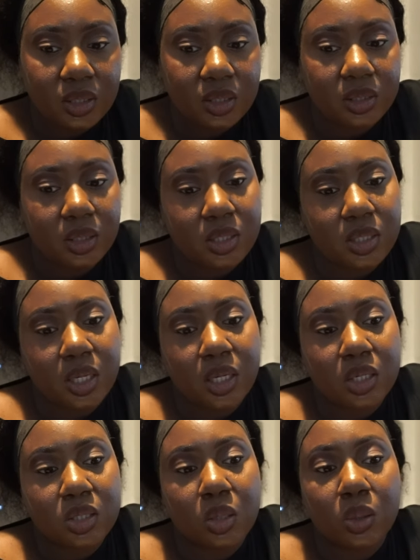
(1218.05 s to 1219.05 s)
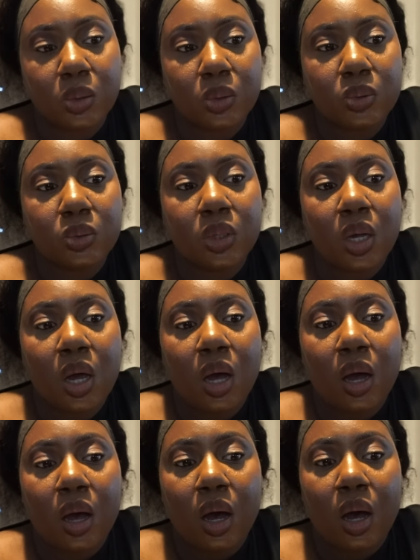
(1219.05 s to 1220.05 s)
It does take a toll.
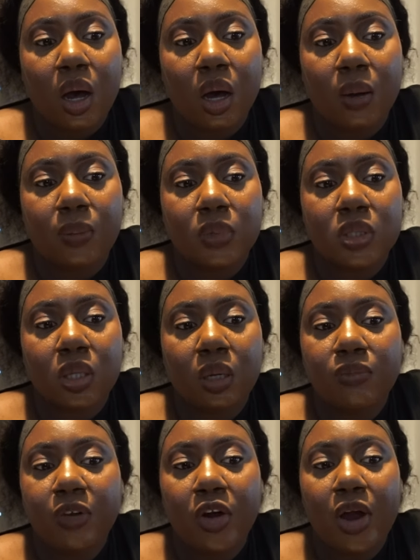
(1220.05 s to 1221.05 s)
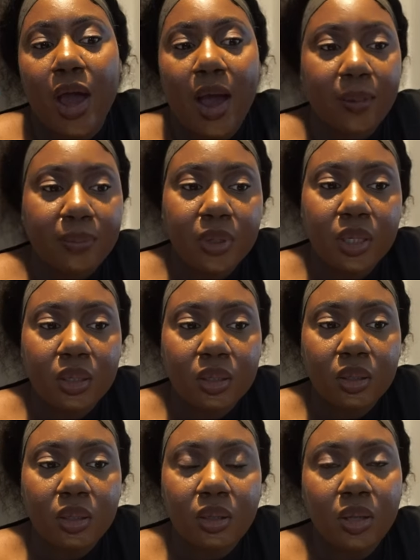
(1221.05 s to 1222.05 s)
Um, so I'm very happy
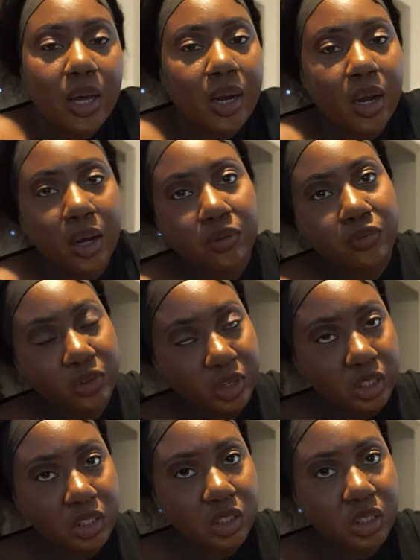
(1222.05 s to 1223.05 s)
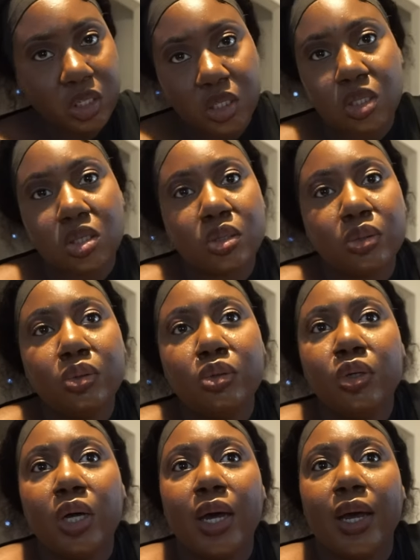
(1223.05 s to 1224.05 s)
that I finished nursing
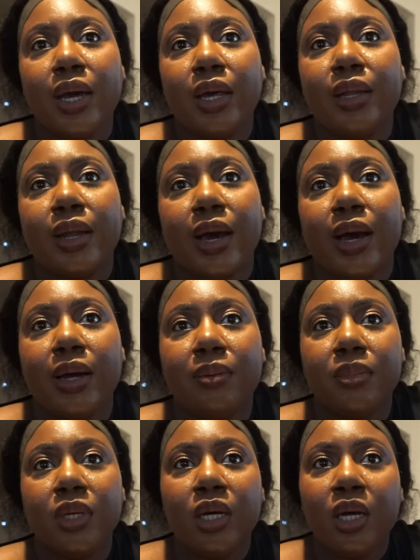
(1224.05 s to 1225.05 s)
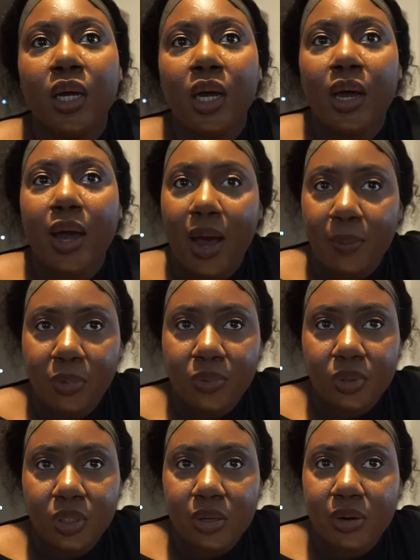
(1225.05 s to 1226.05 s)
school and I'm happy
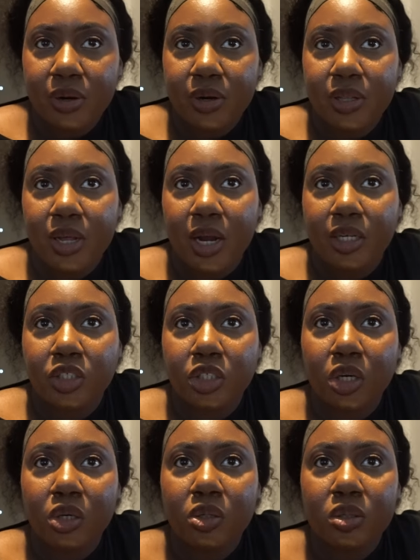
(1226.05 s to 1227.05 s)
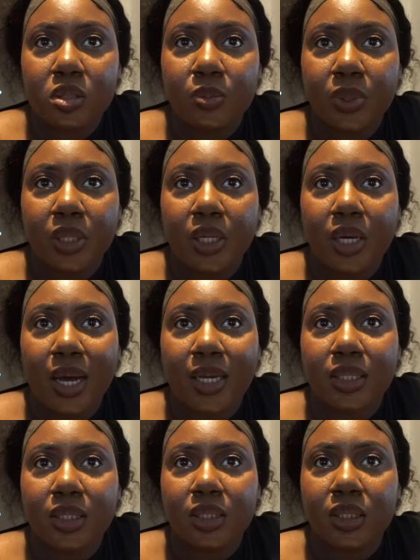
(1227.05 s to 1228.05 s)
with the career that I chose, but
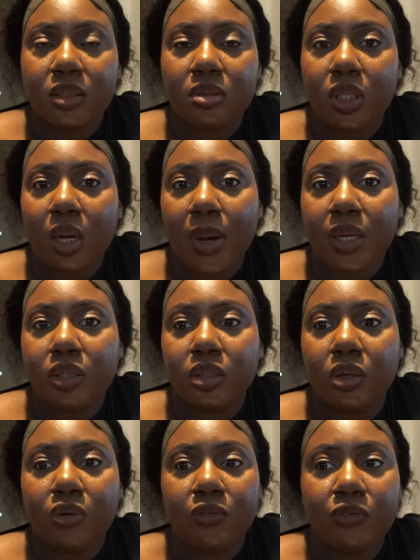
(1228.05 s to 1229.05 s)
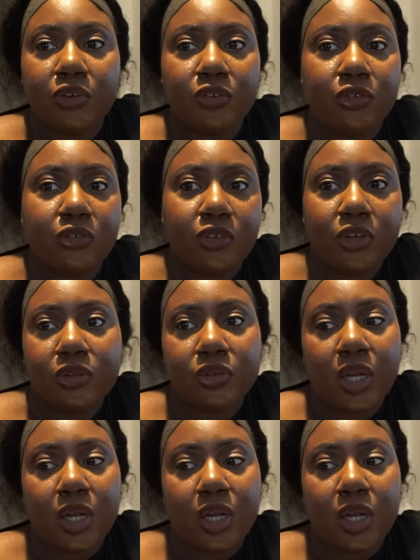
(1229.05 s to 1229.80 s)
at the same time, I don't feel fulfilled.